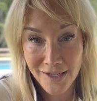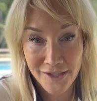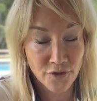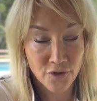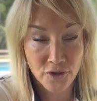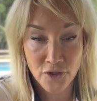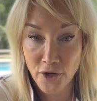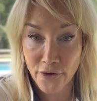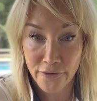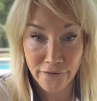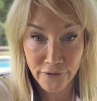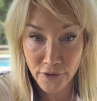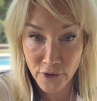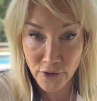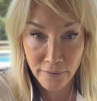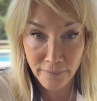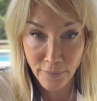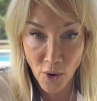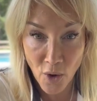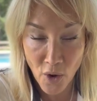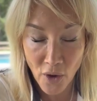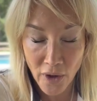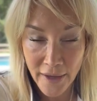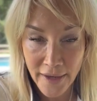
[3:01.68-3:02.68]
there's no food
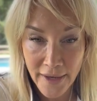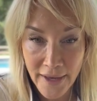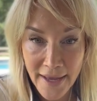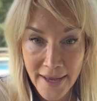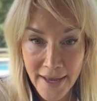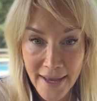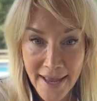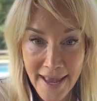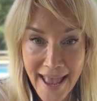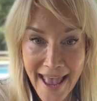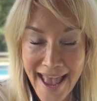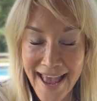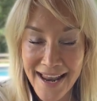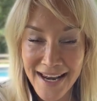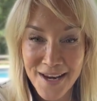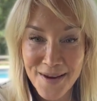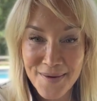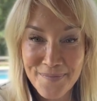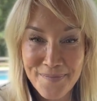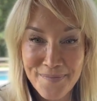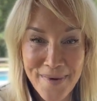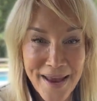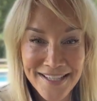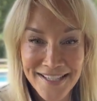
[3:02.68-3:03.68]
bowl. And
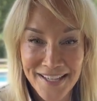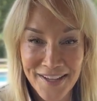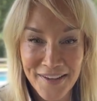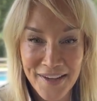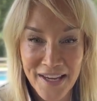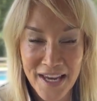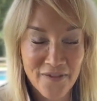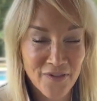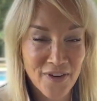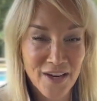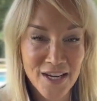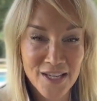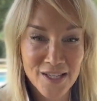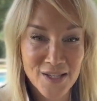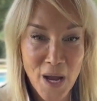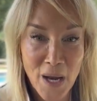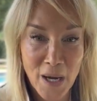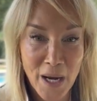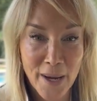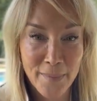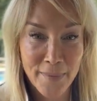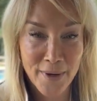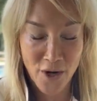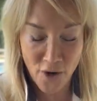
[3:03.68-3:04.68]
basically, if he's not
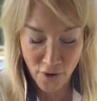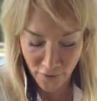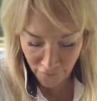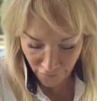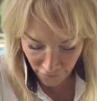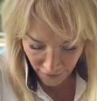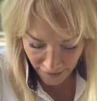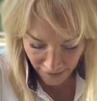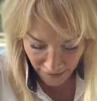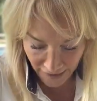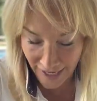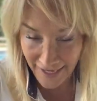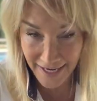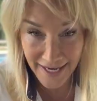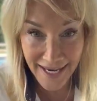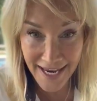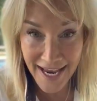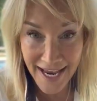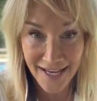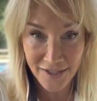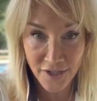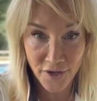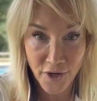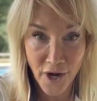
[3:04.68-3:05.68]
coming over, and he
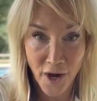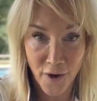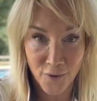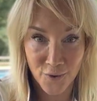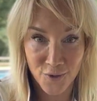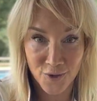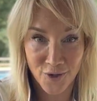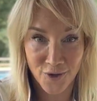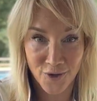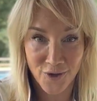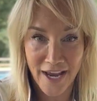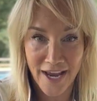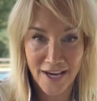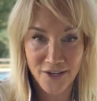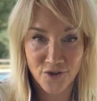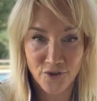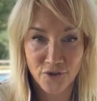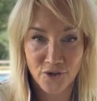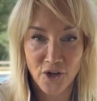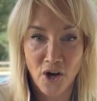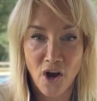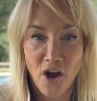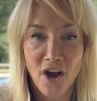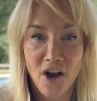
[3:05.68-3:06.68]
has a nose, you guys. Your
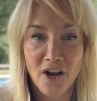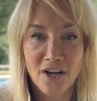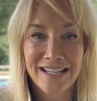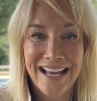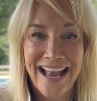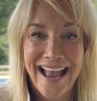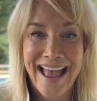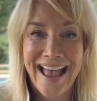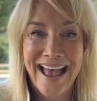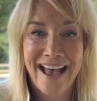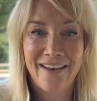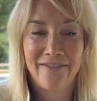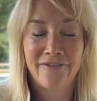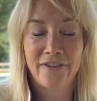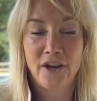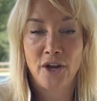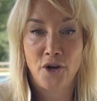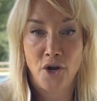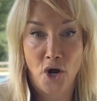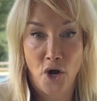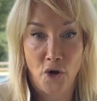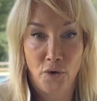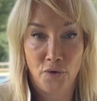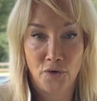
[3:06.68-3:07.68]
dogs have a
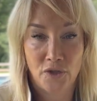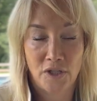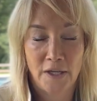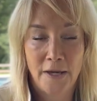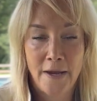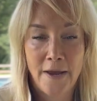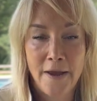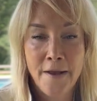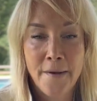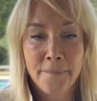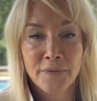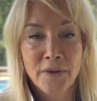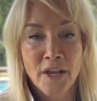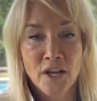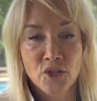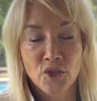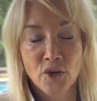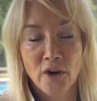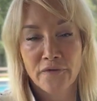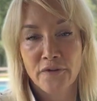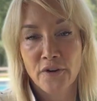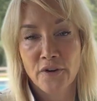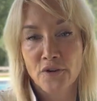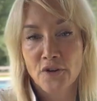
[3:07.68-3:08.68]
nose. So
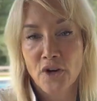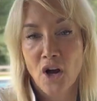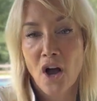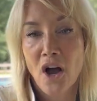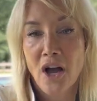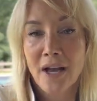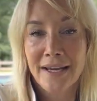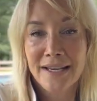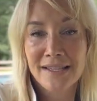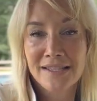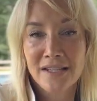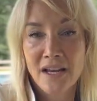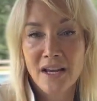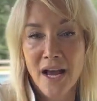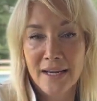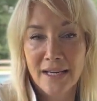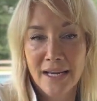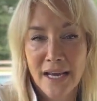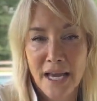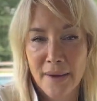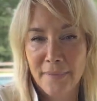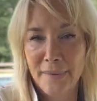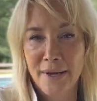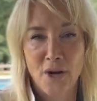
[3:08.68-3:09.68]
if your dog is not
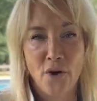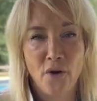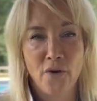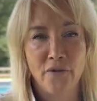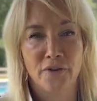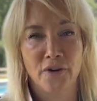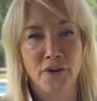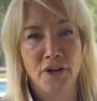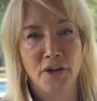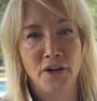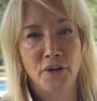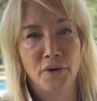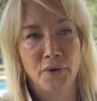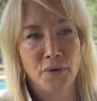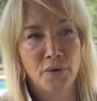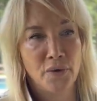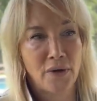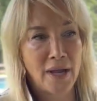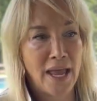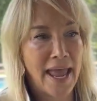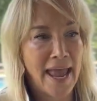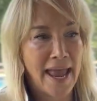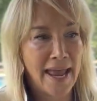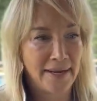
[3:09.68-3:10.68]
coming over to you
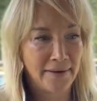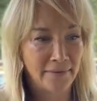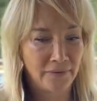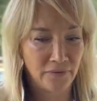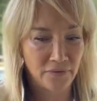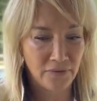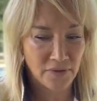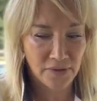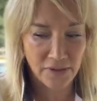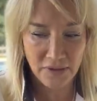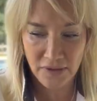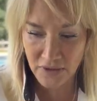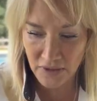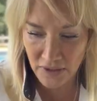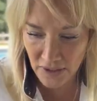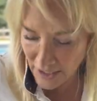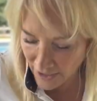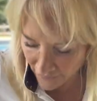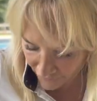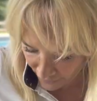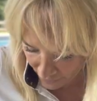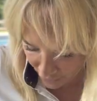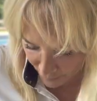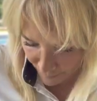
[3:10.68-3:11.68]
and
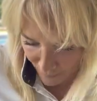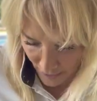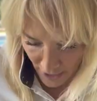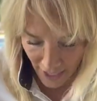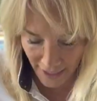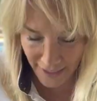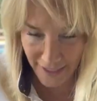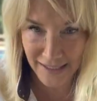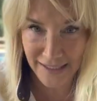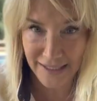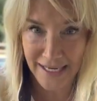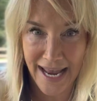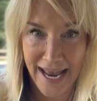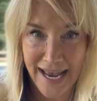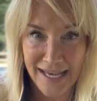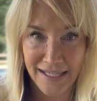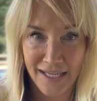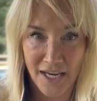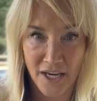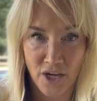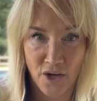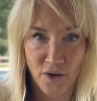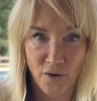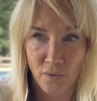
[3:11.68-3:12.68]
sniffing your pockets and
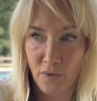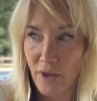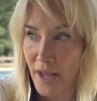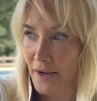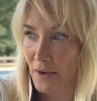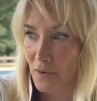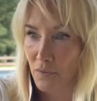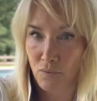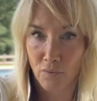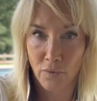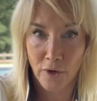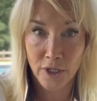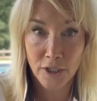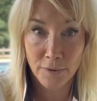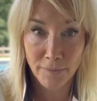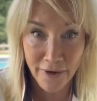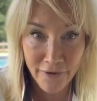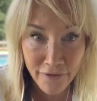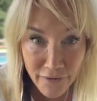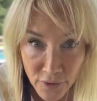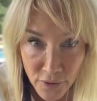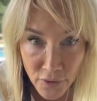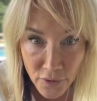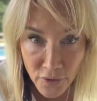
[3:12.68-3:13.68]
asking you, like, where's my
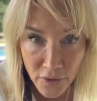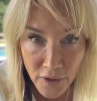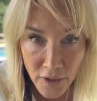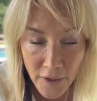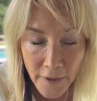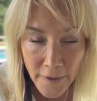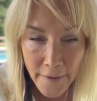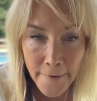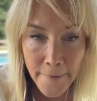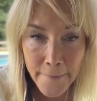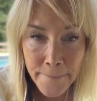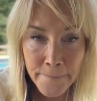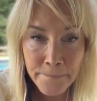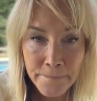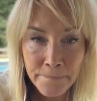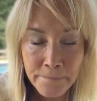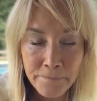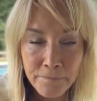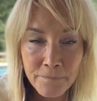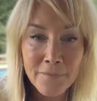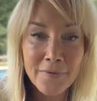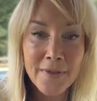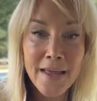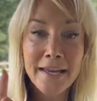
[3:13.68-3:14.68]
food?
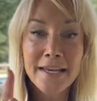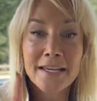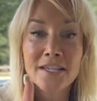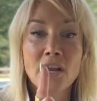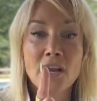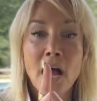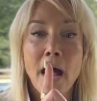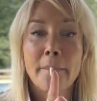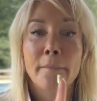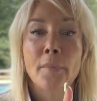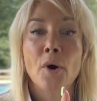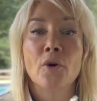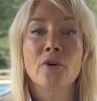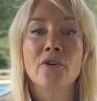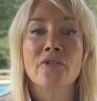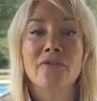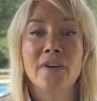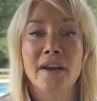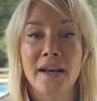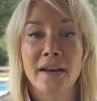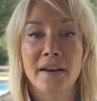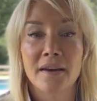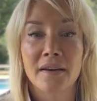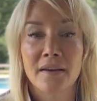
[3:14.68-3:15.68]
Then he's not
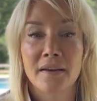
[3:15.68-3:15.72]
motivated.